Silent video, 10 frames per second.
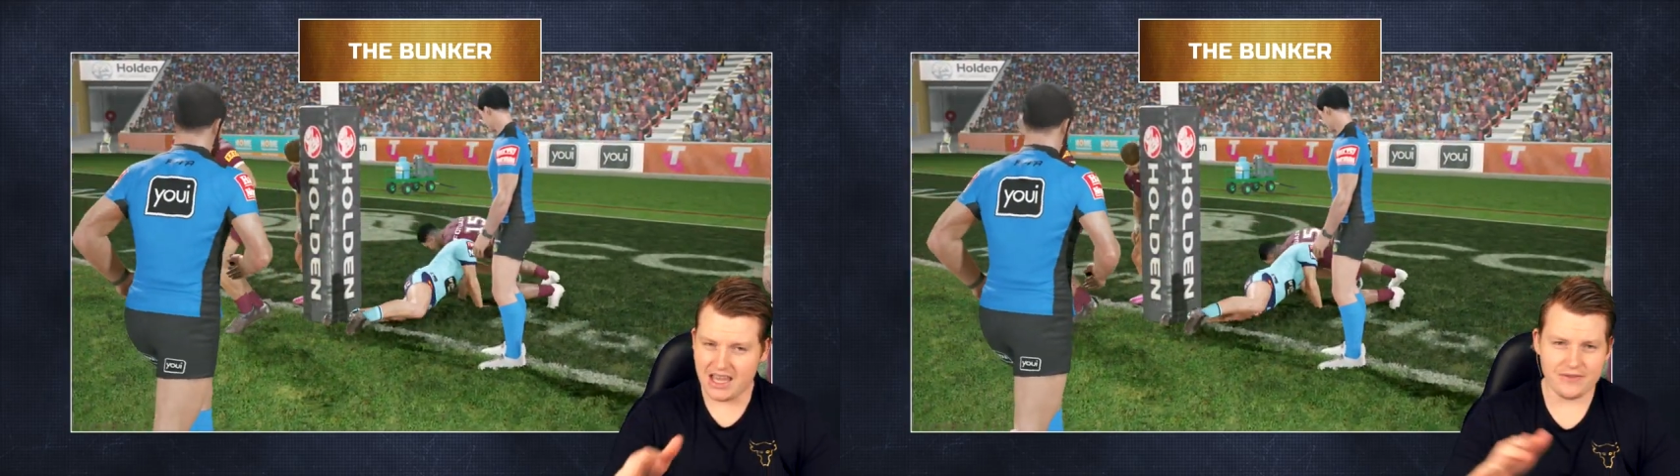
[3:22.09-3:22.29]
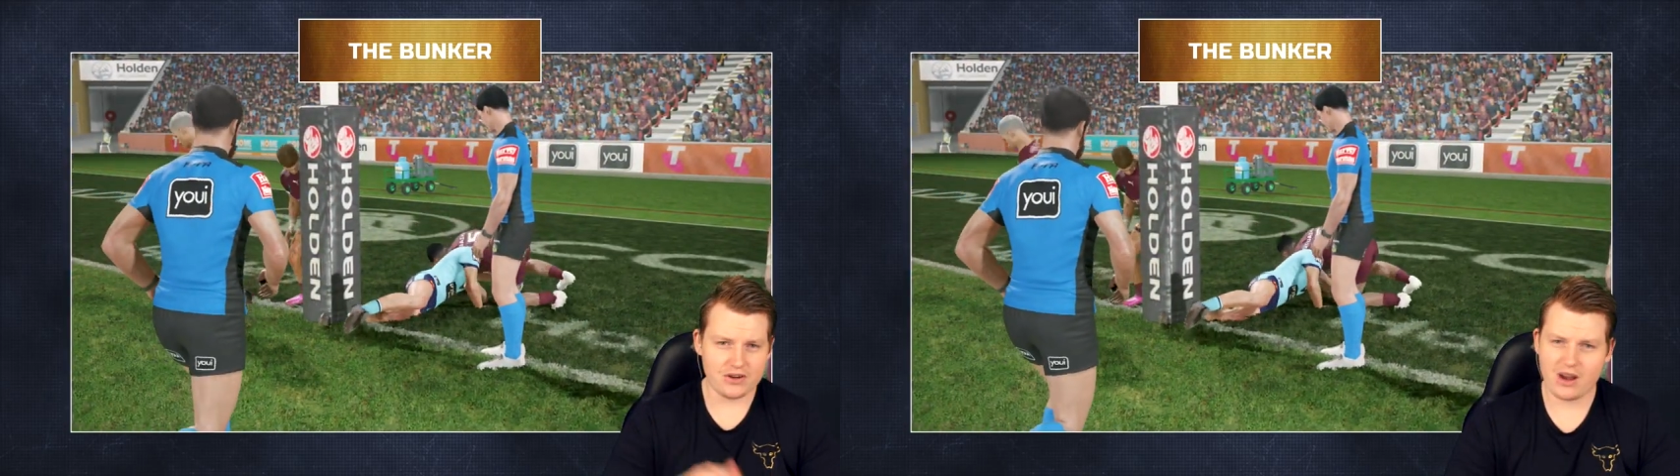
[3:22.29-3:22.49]

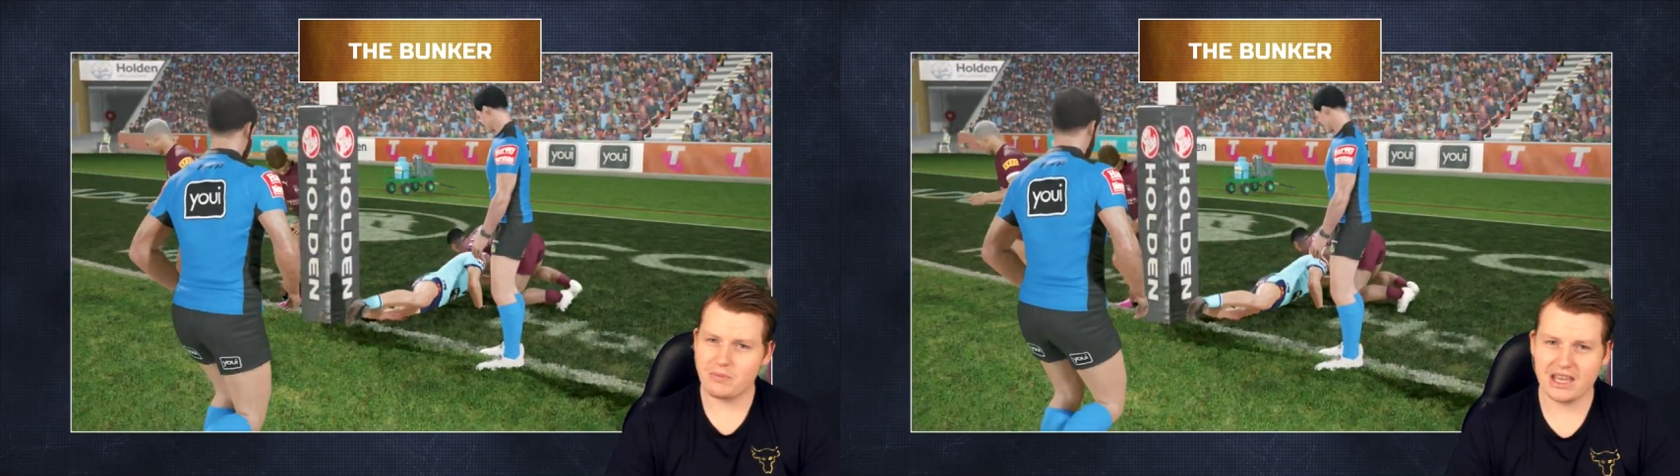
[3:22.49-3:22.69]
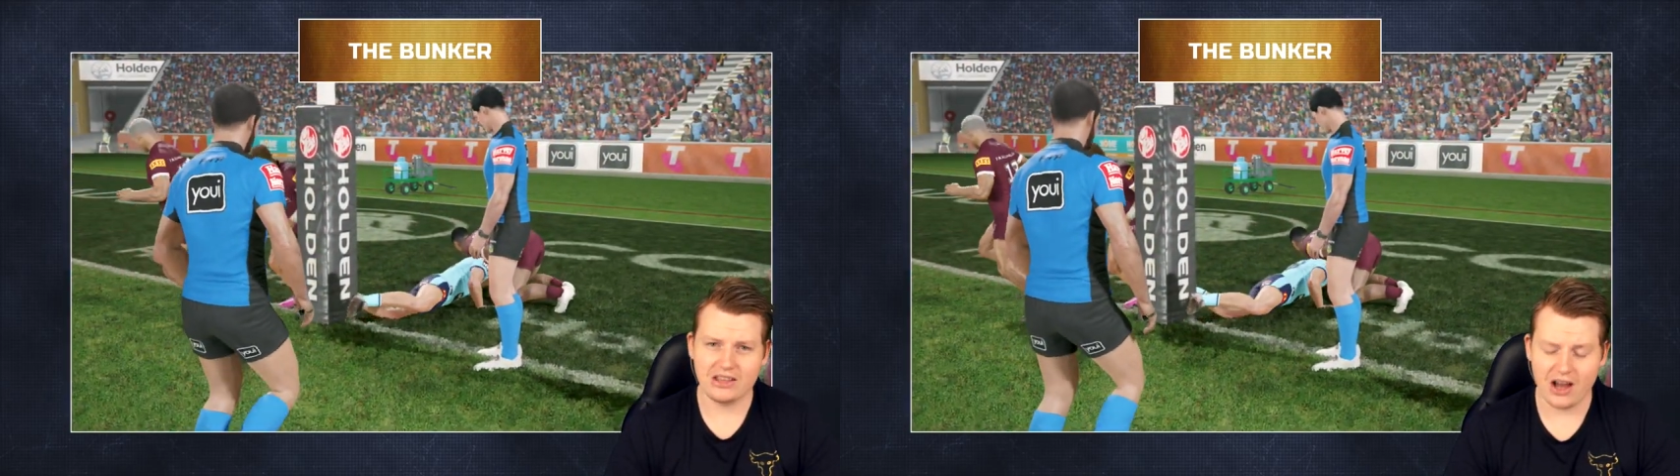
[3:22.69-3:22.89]
Even
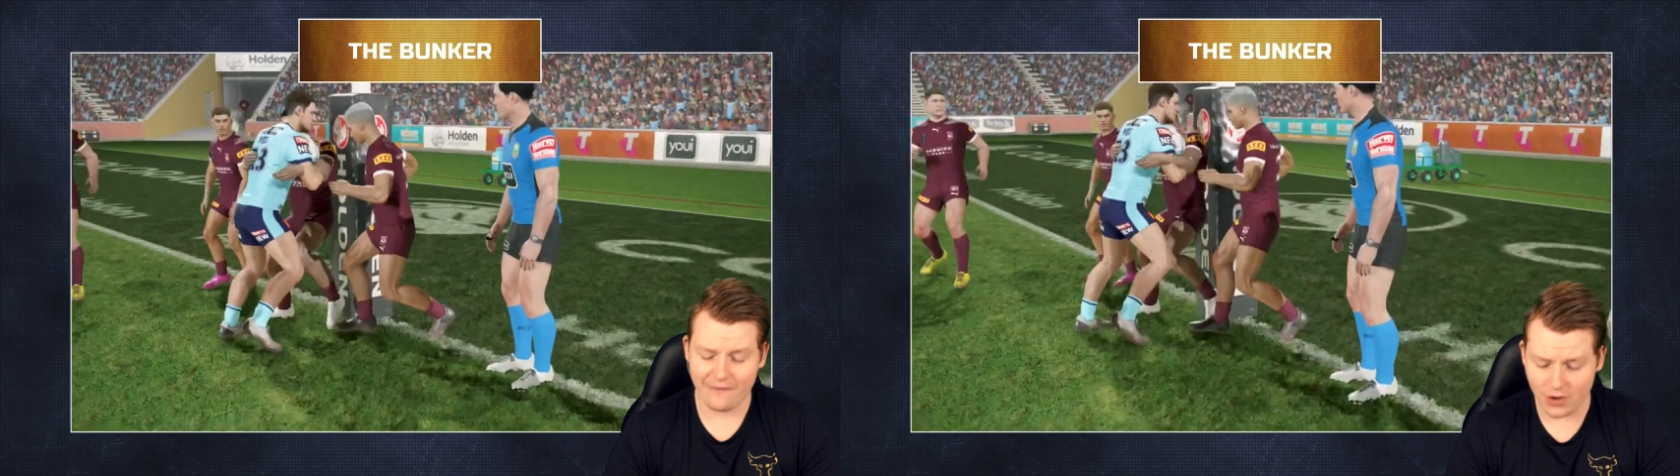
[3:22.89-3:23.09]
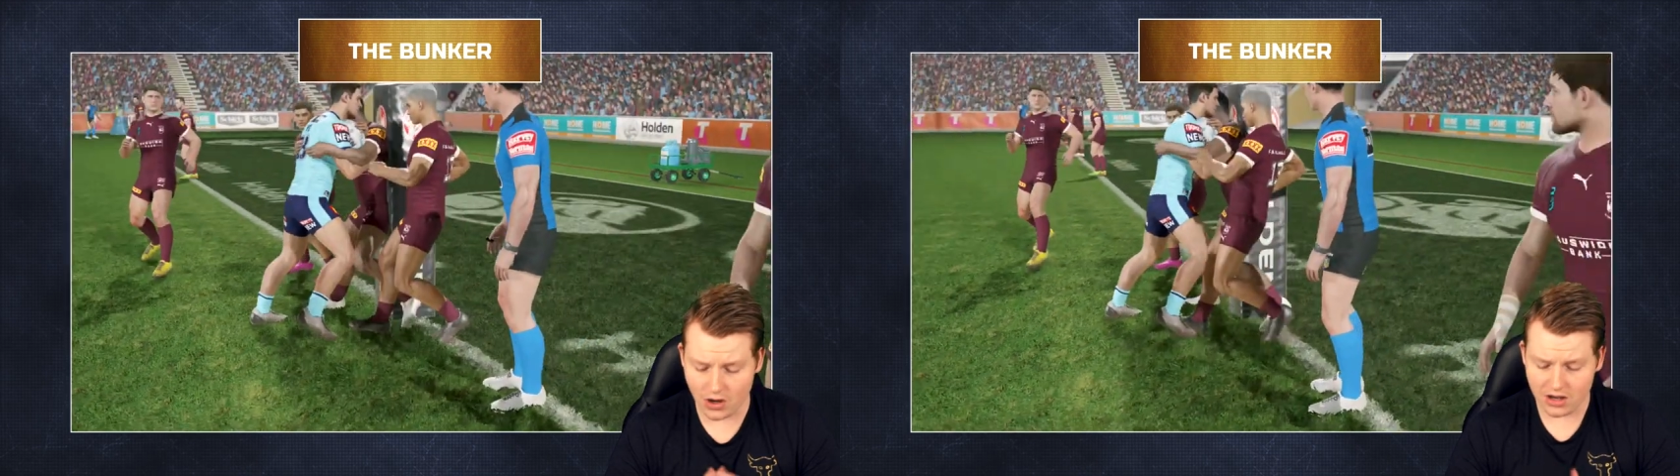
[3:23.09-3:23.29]
Rugby League
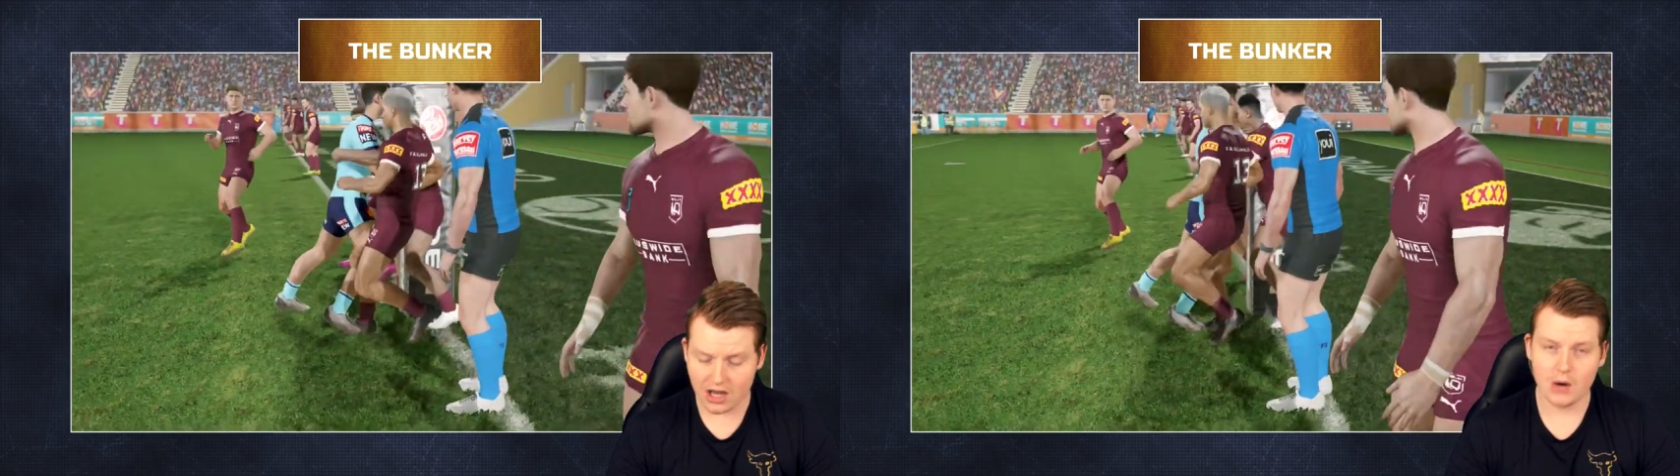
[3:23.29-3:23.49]
Life 4,